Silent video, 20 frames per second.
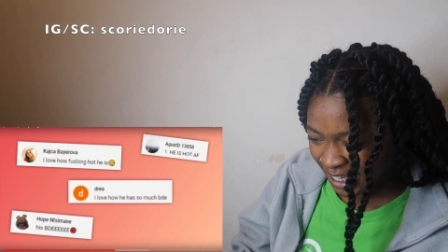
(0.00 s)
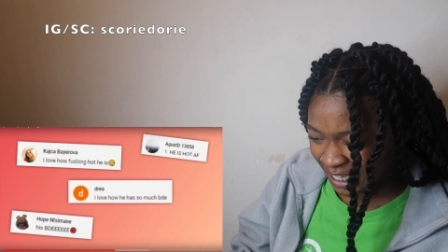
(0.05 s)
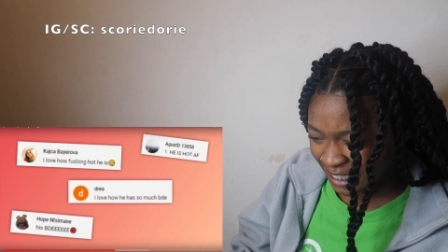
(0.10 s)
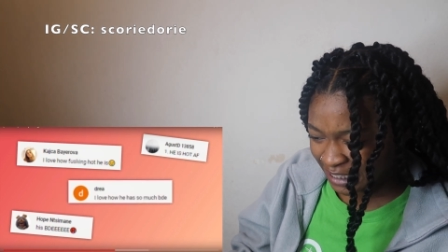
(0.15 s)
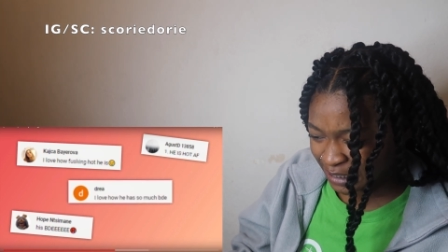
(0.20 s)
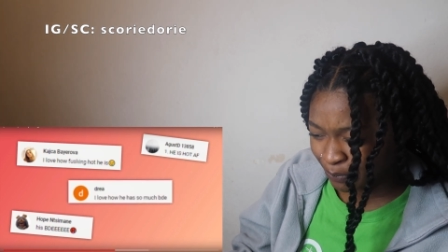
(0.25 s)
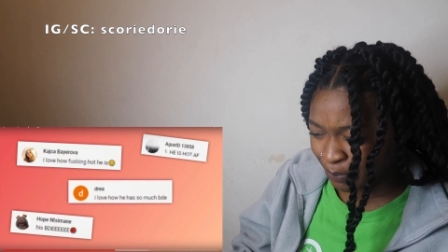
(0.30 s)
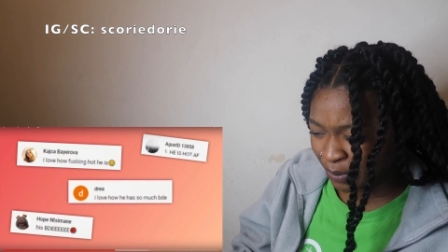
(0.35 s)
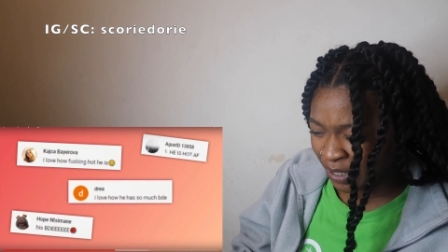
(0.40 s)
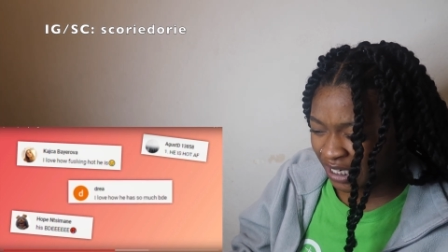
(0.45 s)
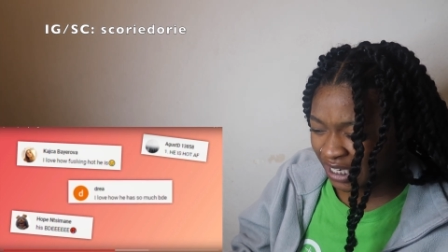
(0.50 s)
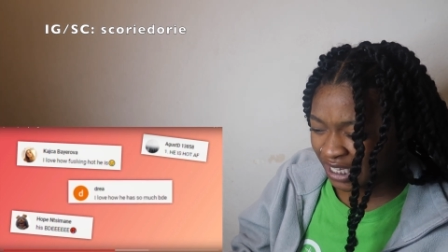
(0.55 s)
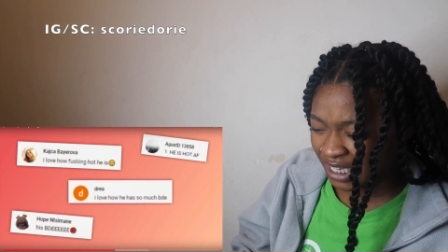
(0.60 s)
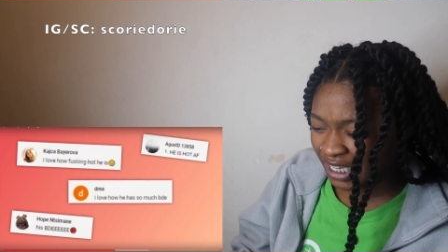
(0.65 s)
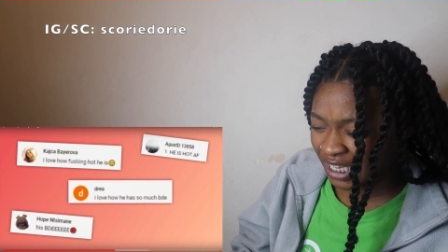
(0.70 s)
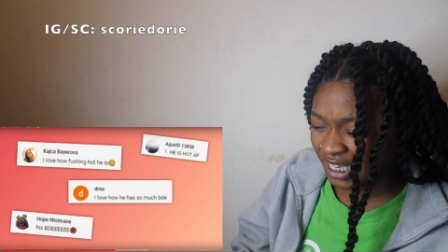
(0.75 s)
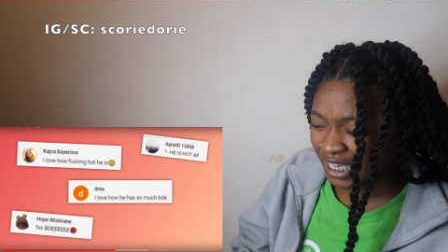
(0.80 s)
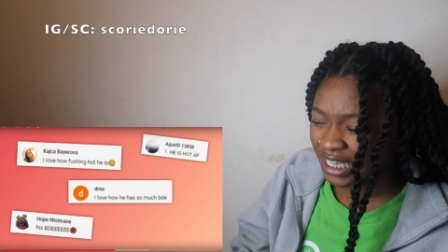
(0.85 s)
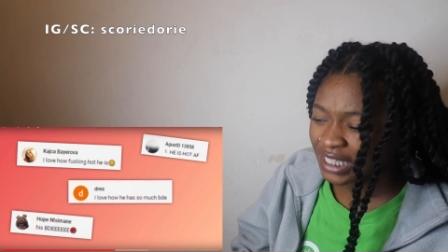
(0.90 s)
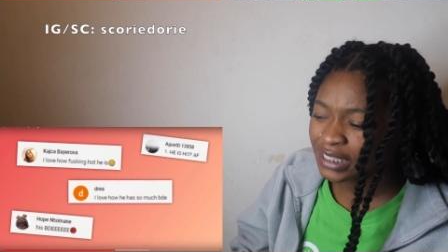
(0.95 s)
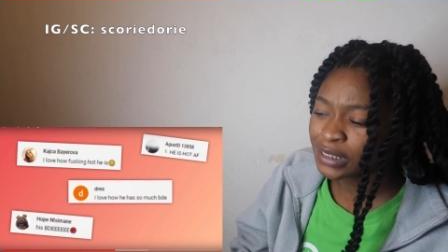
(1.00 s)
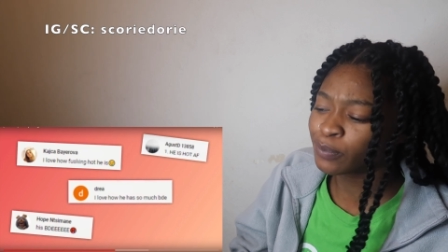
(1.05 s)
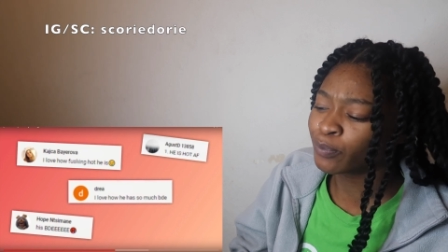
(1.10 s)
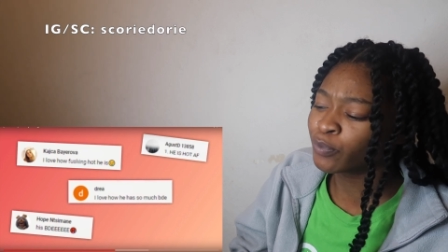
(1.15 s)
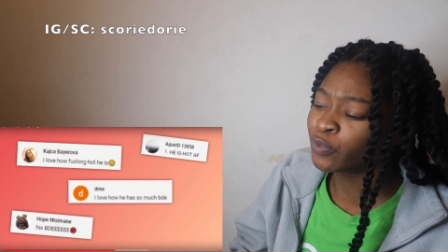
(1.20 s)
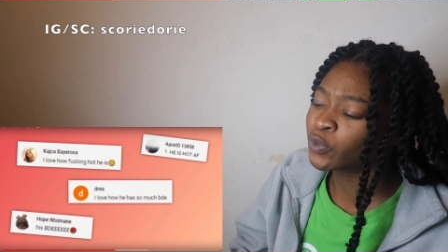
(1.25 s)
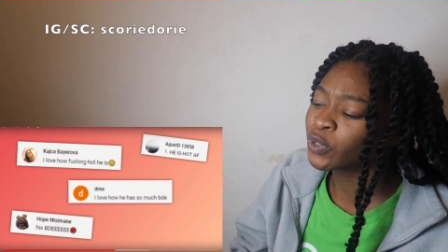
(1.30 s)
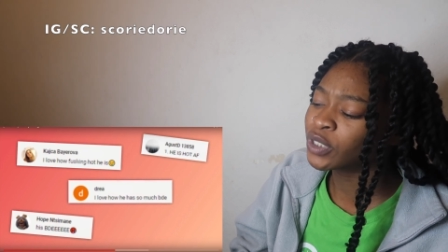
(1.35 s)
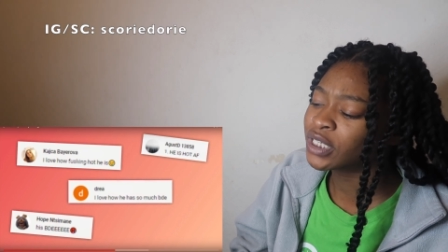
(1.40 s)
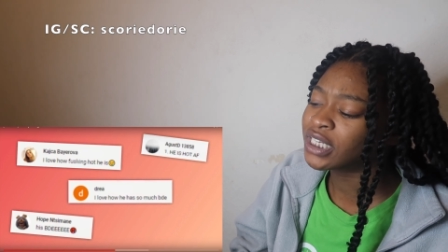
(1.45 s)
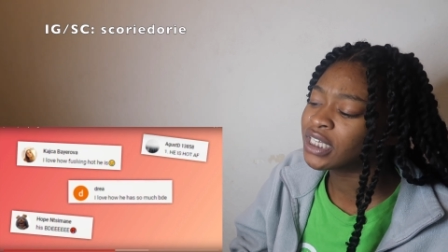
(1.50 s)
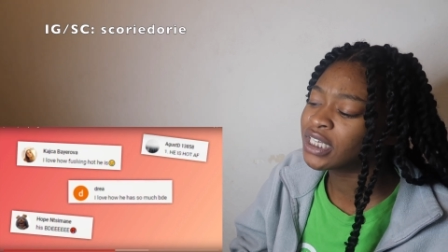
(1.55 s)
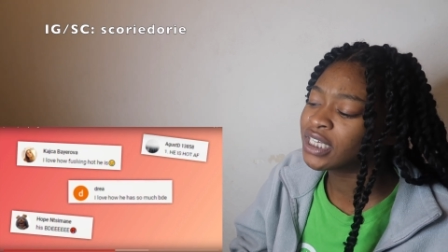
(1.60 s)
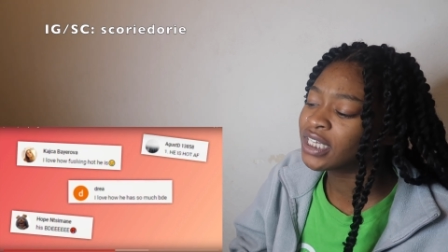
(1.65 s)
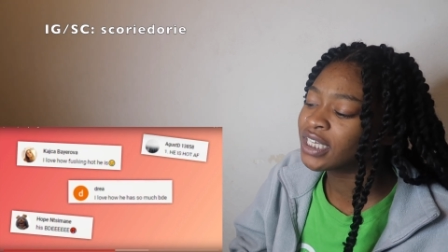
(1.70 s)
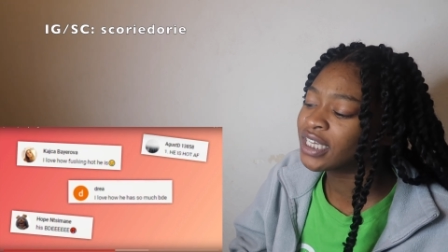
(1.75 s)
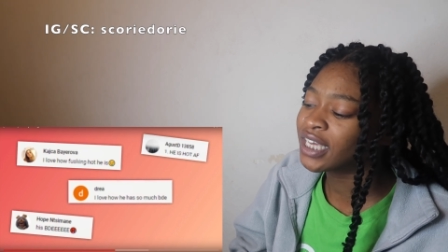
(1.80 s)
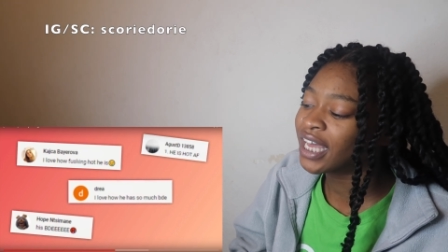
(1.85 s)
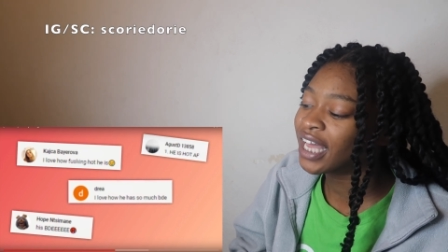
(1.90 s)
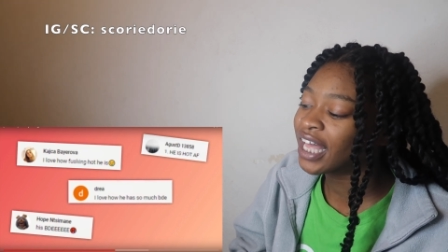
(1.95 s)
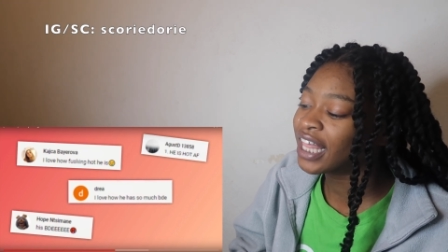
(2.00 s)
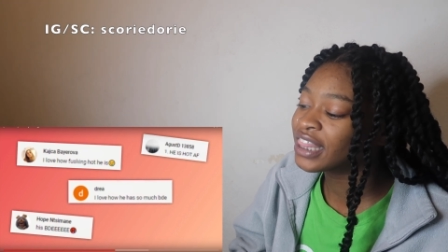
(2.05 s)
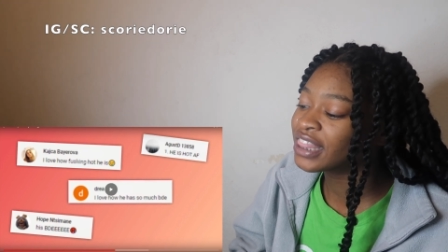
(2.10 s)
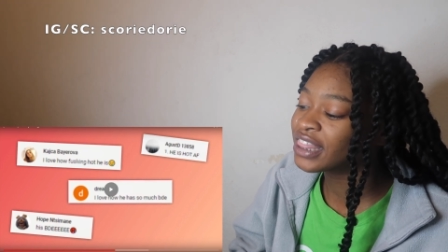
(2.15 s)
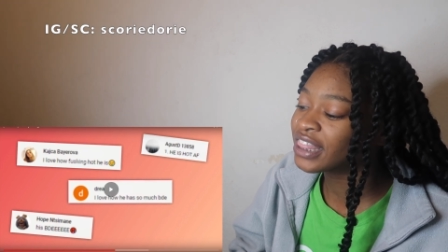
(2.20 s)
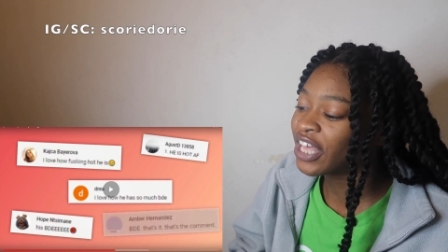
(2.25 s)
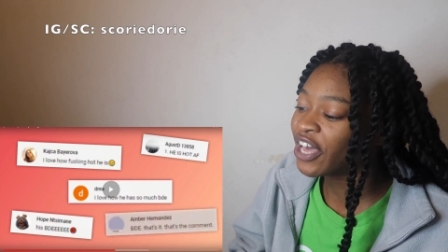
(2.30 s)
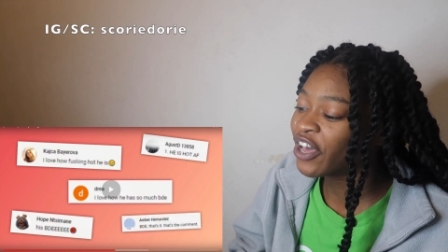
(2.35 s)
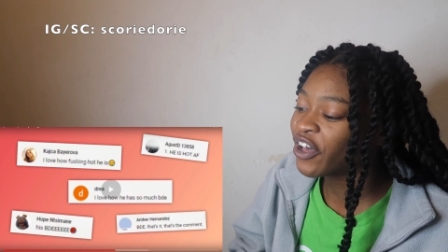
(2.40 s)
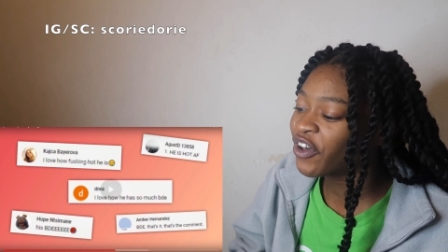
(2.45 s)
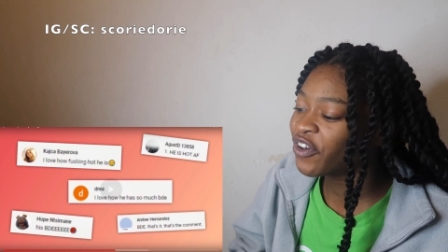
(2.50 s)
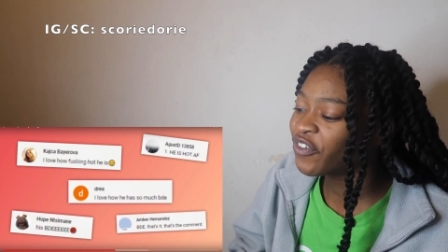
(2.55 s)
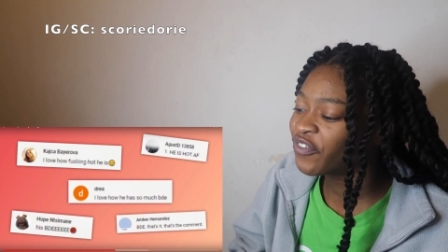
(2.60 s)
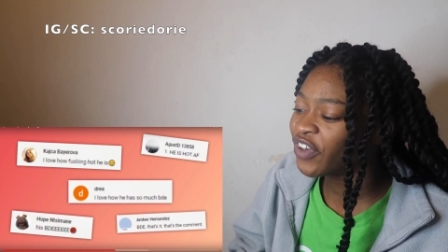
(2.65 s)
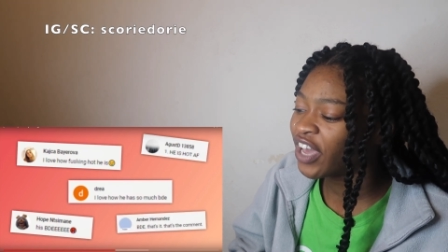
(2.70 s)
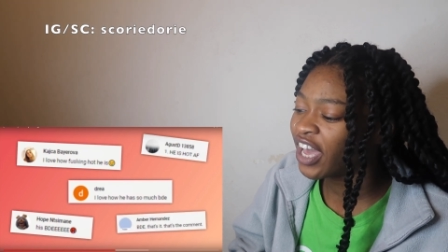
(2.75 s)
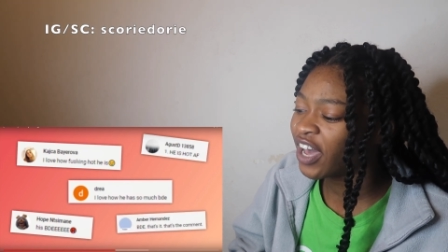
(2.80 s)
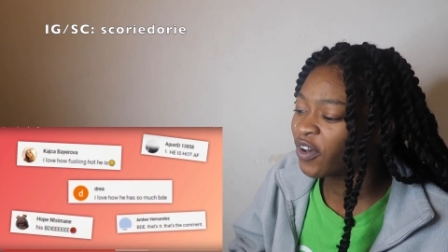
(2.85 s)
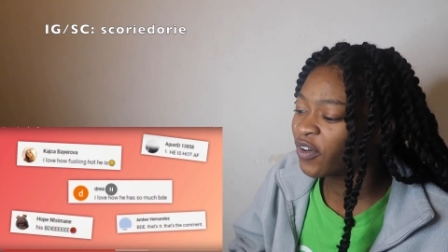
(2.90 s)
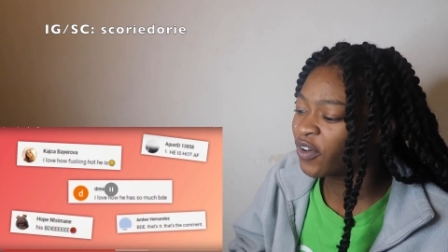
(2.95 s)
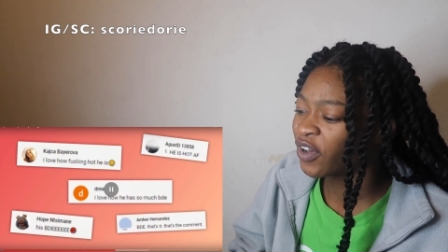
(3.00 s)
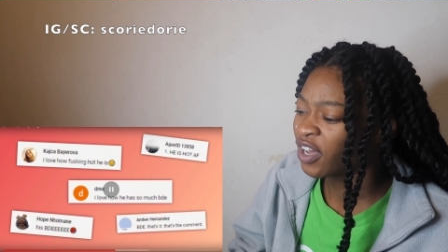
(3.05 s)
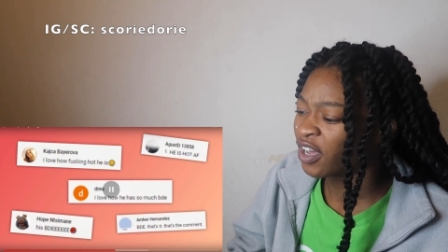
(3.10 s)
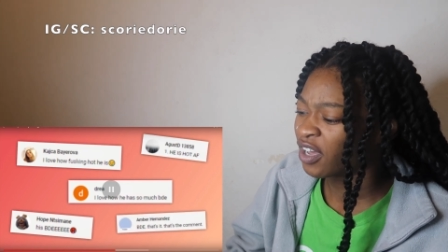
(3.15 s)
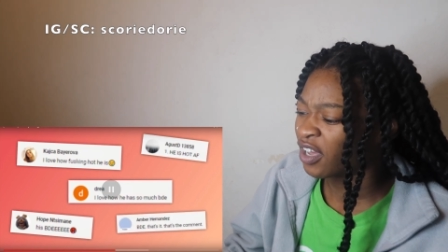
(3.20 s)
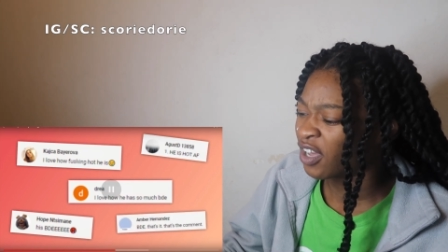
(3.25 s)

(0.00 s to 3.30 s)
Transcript: his bde his body i love how